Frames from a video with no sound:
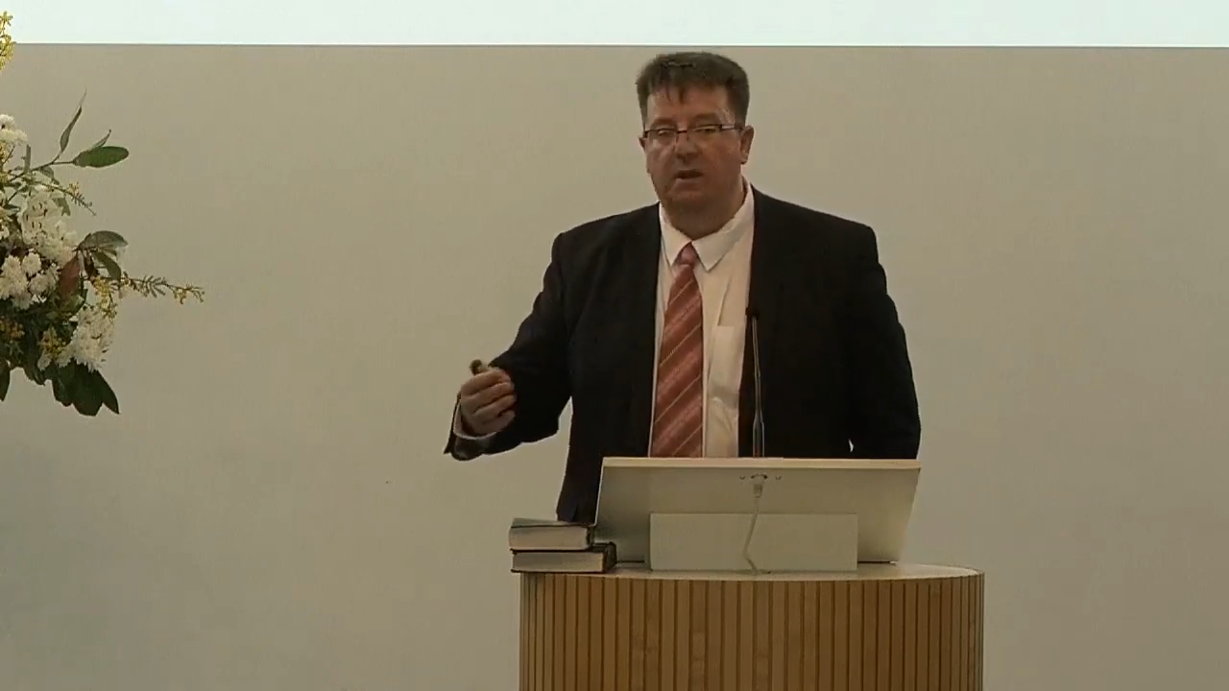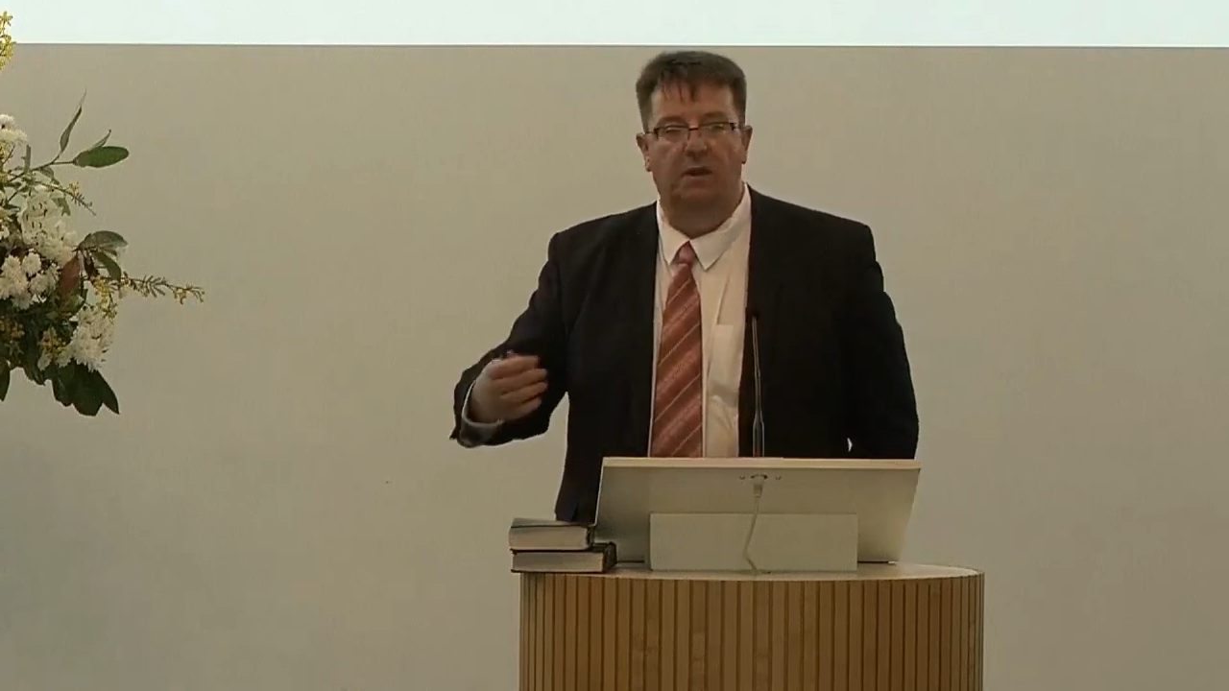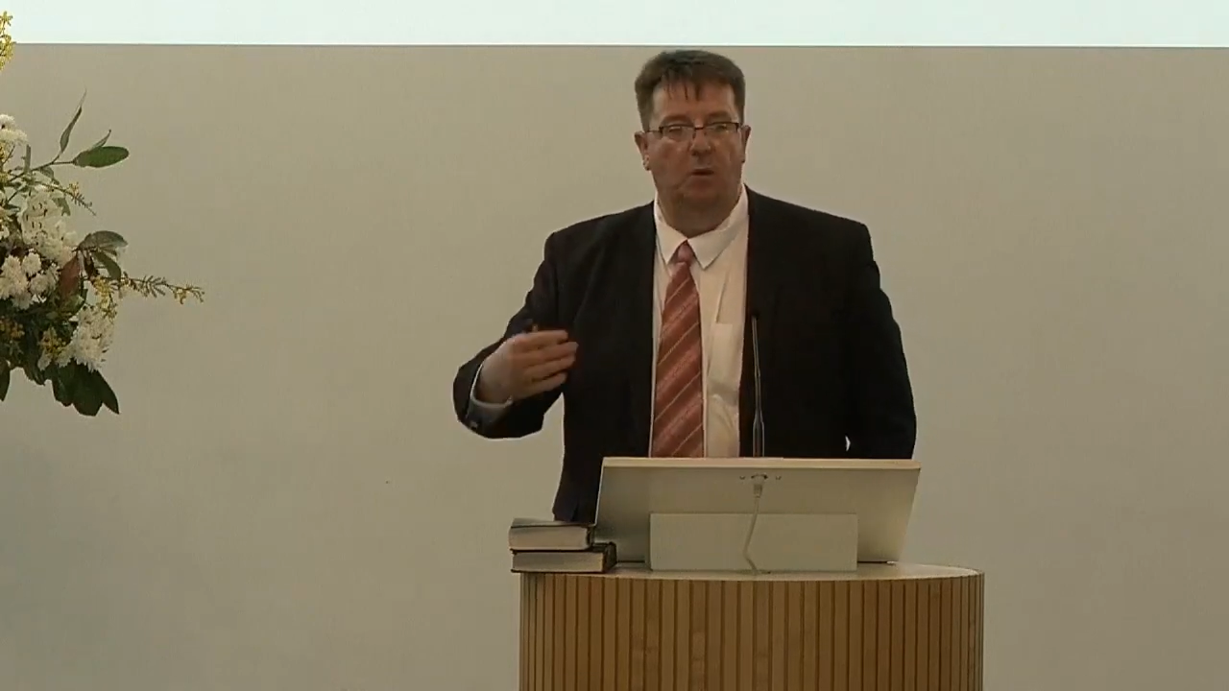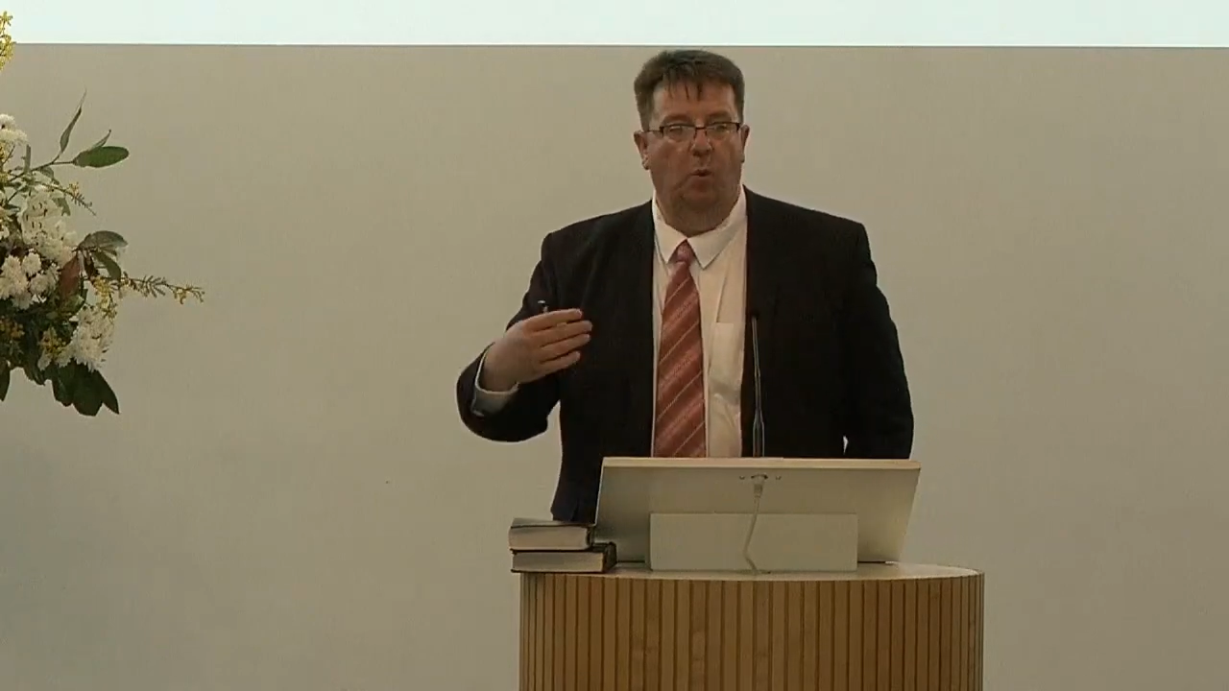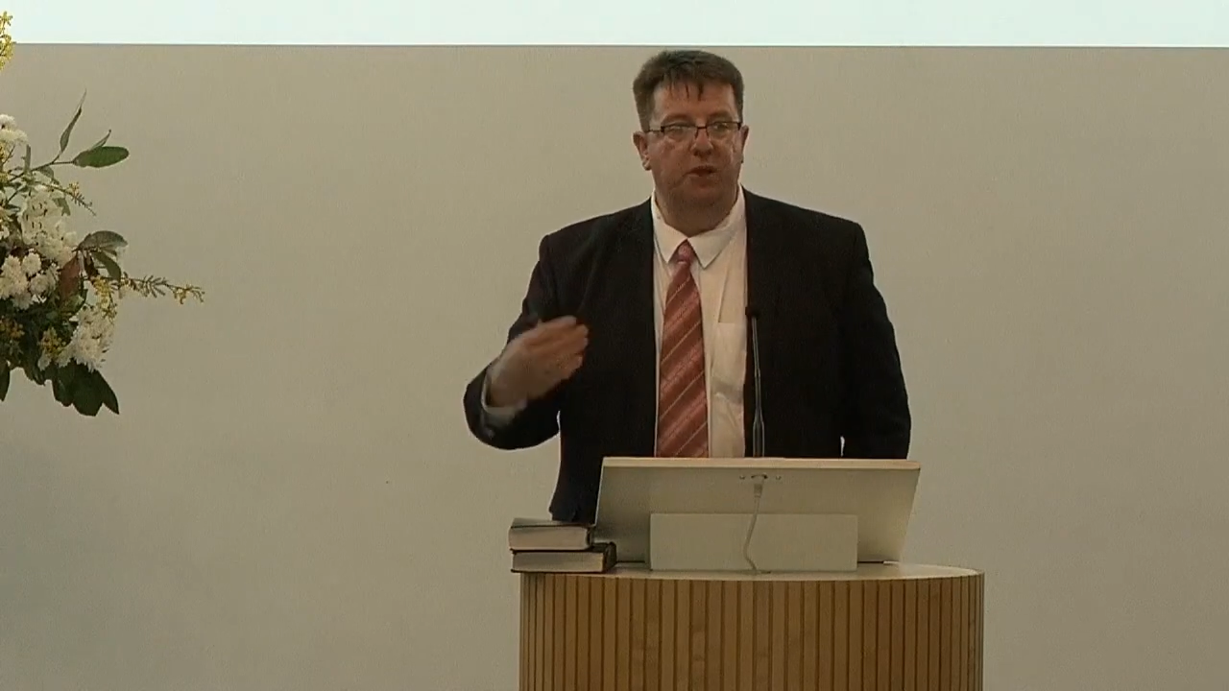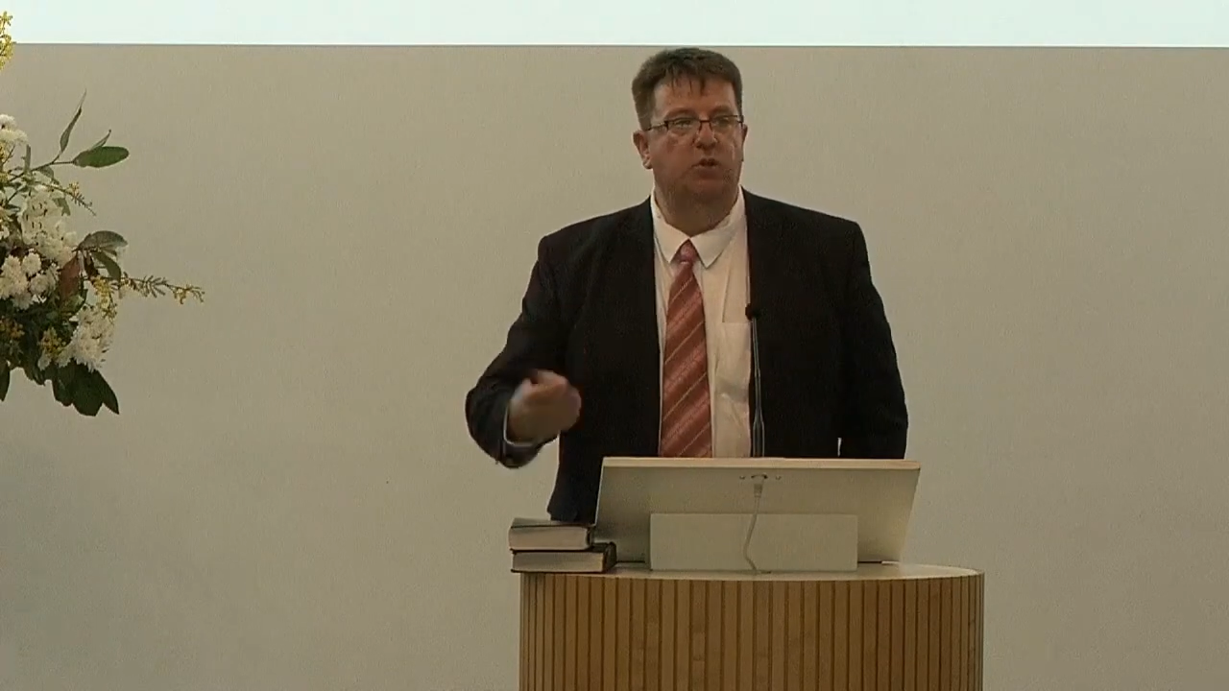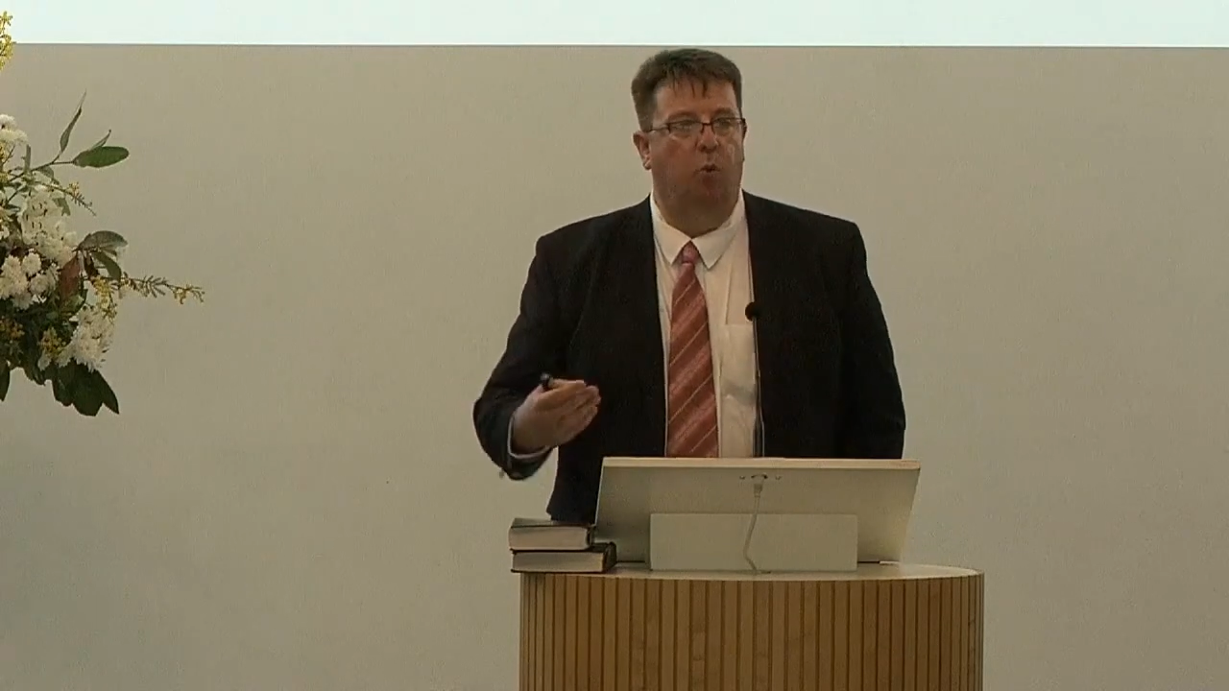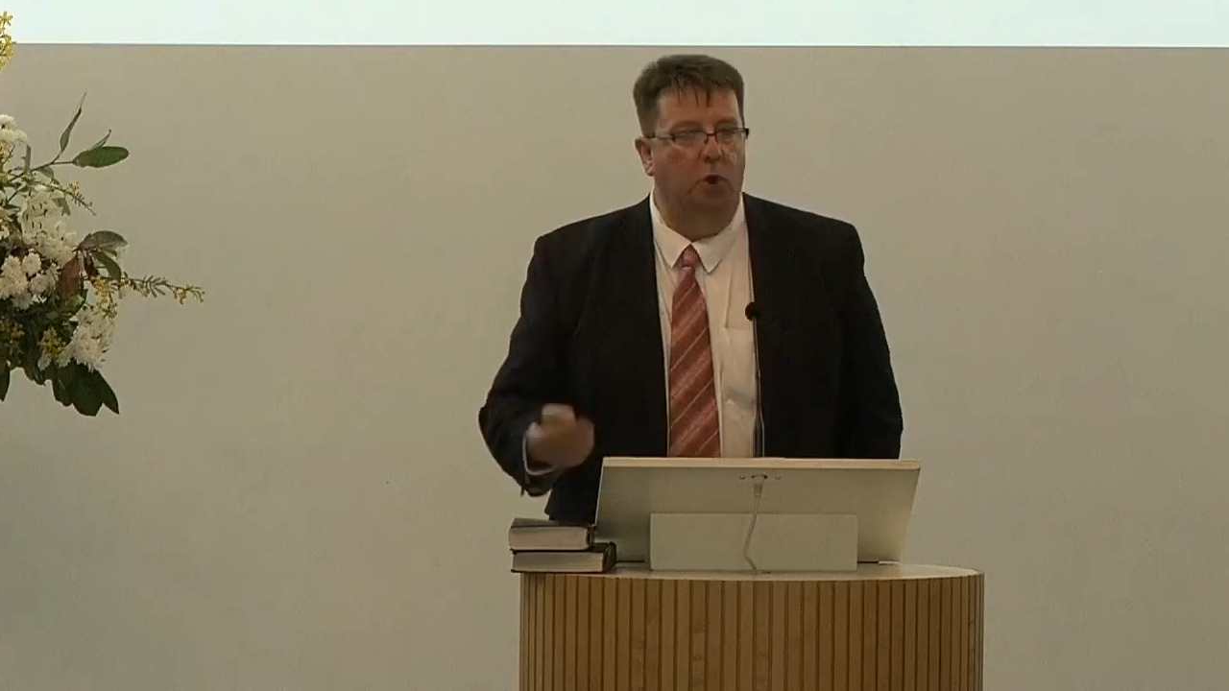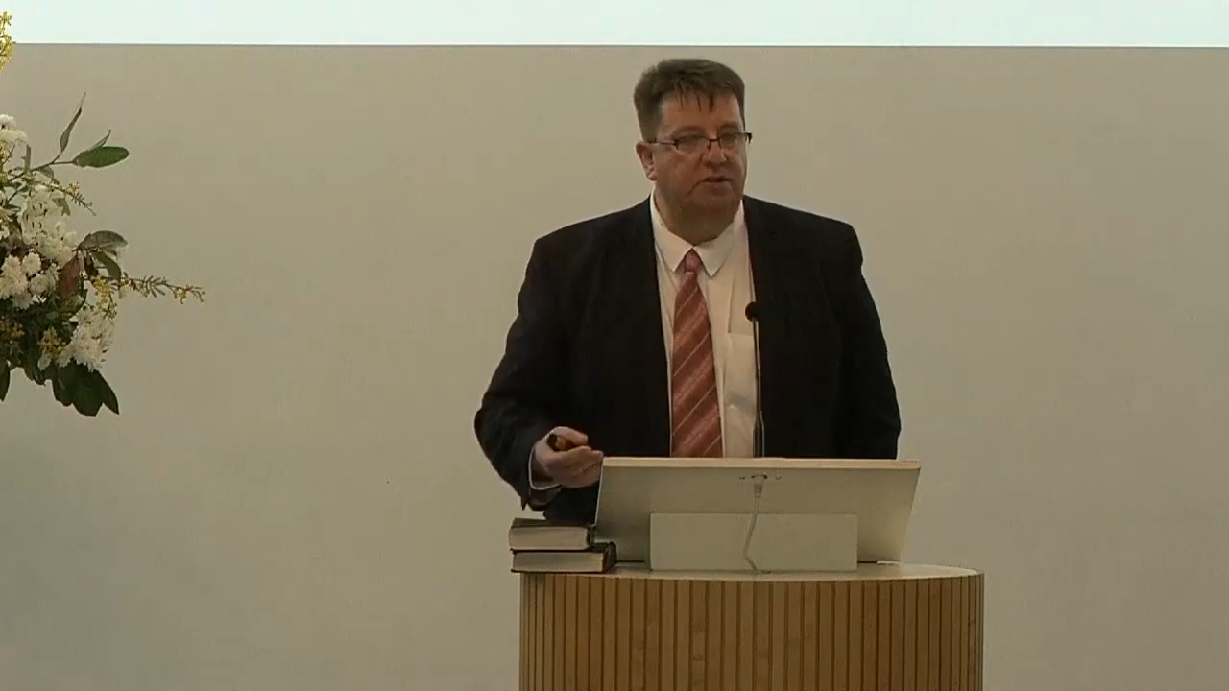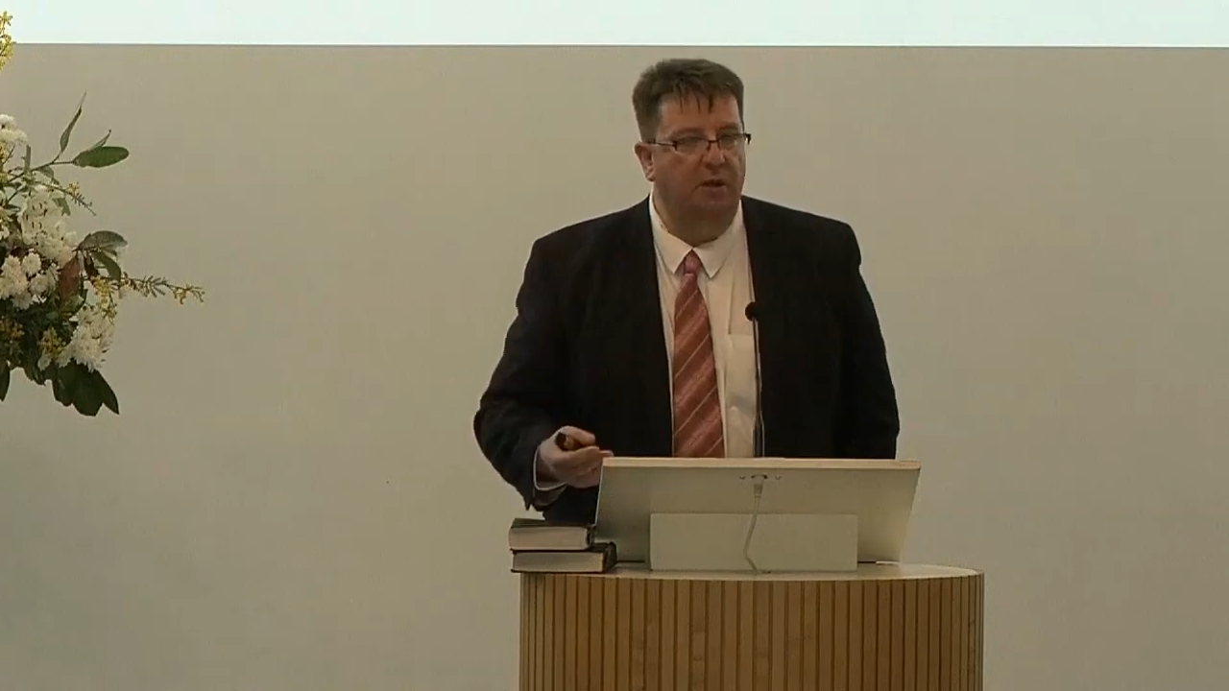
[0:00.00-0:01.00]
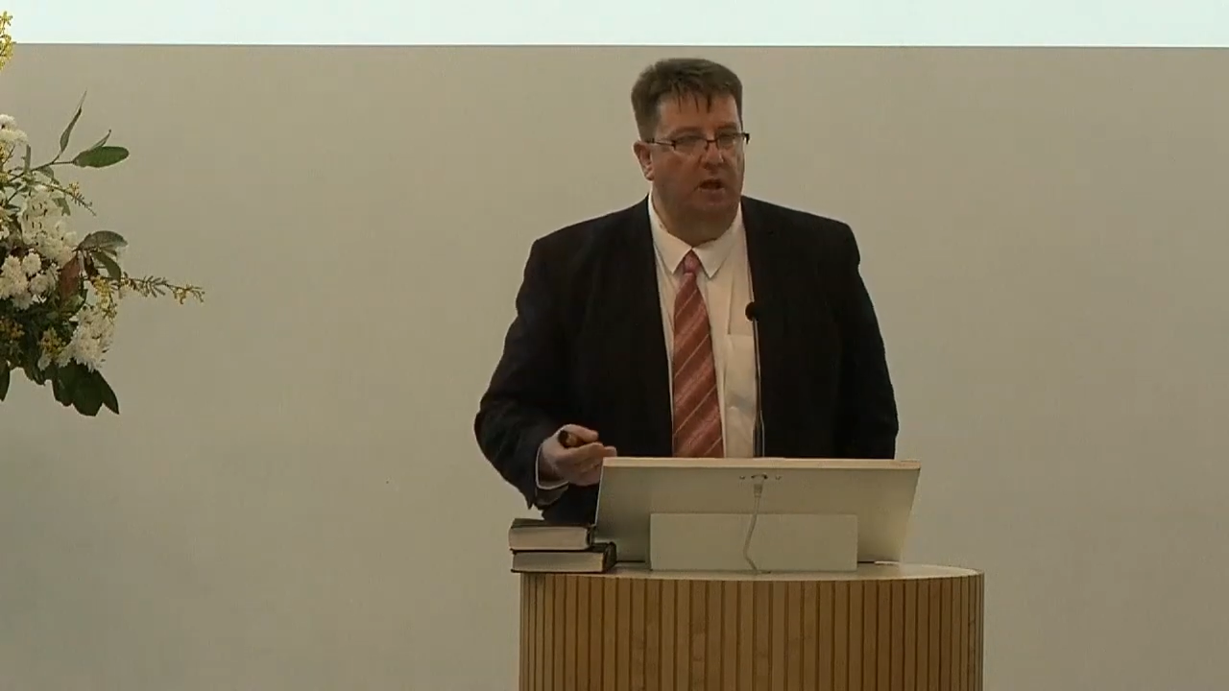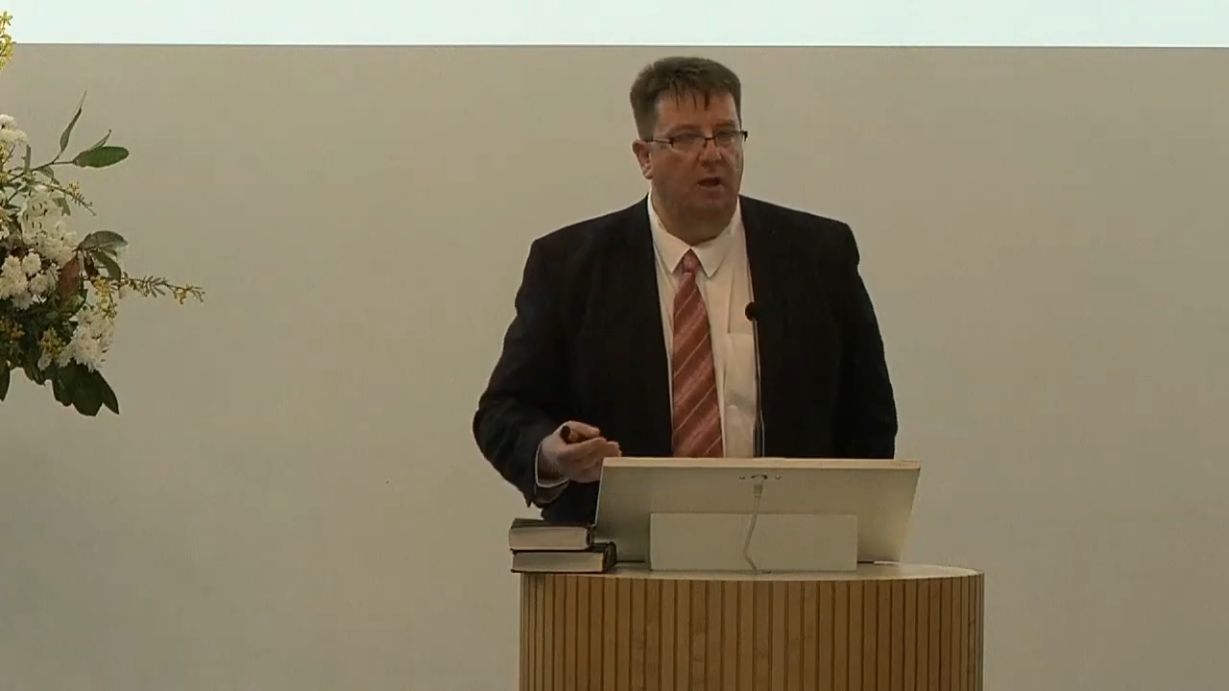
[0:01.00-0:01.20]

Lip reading: with water